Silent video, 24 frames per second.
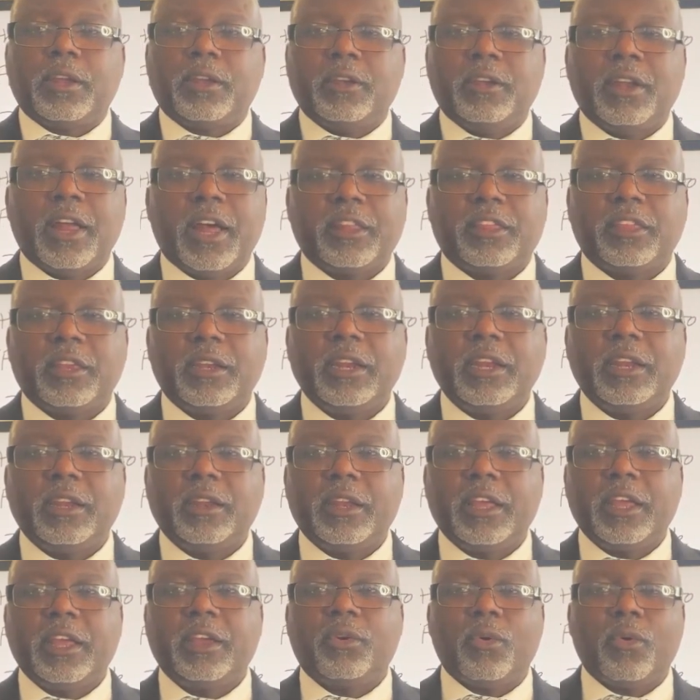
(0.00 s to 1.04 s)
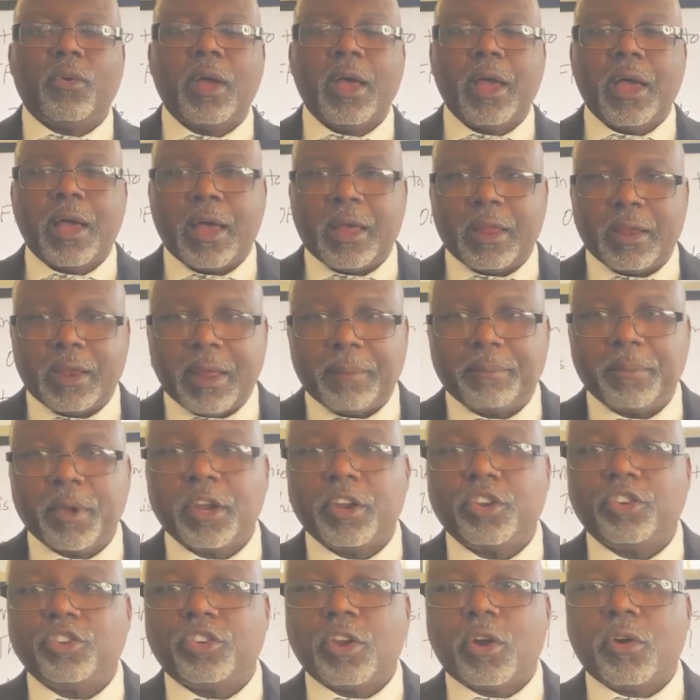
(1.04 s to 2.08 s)
nothing illegal, and I'm going
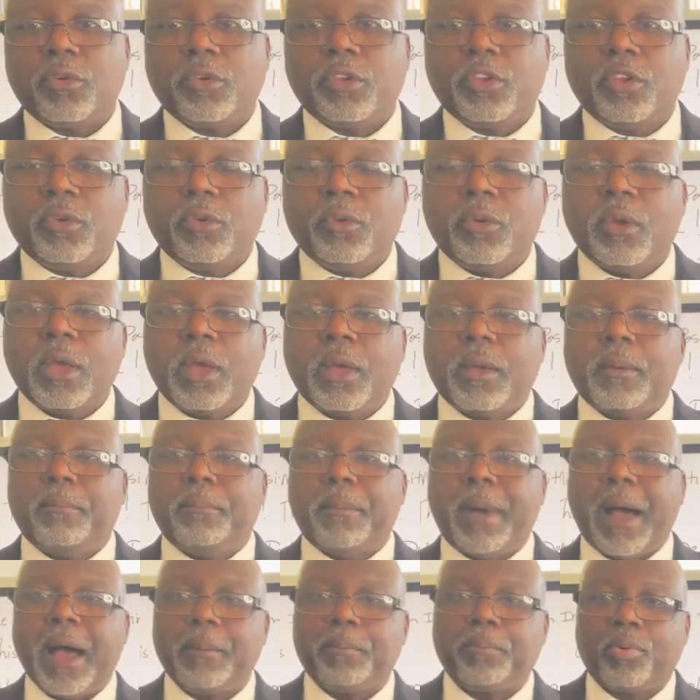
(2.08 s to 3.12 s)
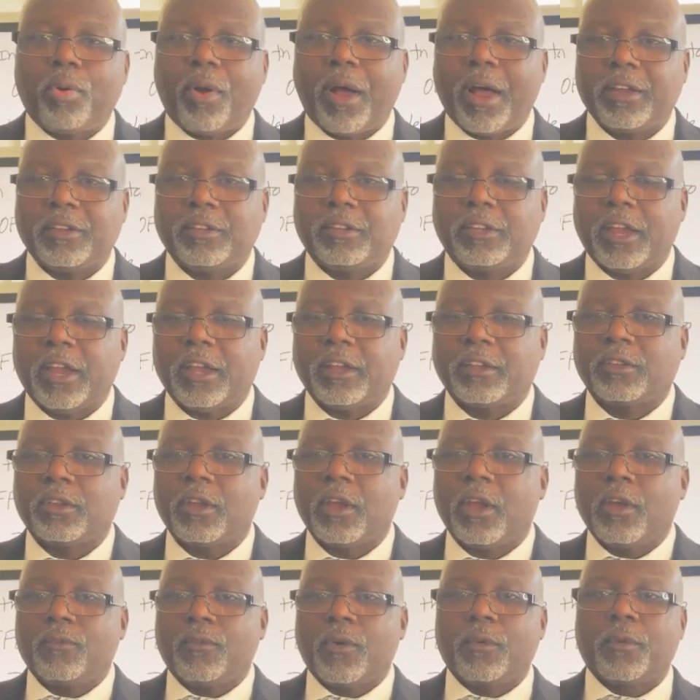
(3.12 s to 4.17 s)
to show you my process
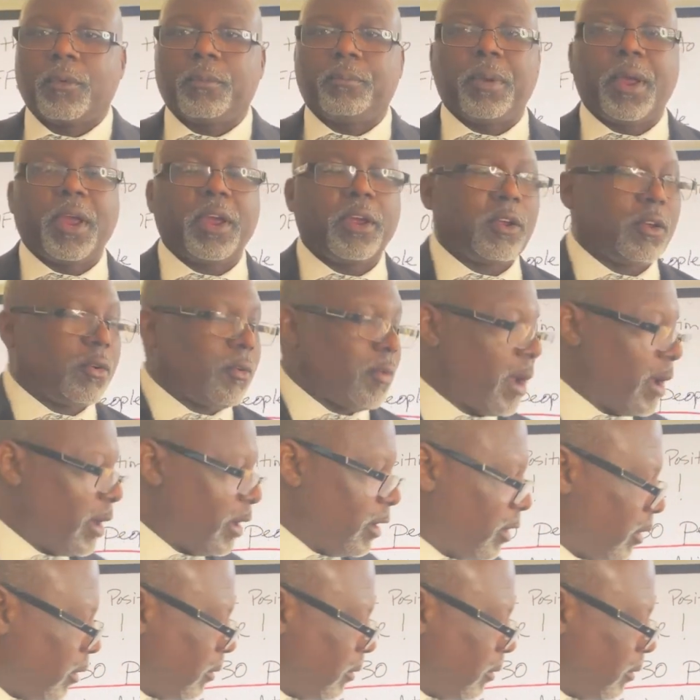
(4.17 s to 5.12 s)
for repairing credit in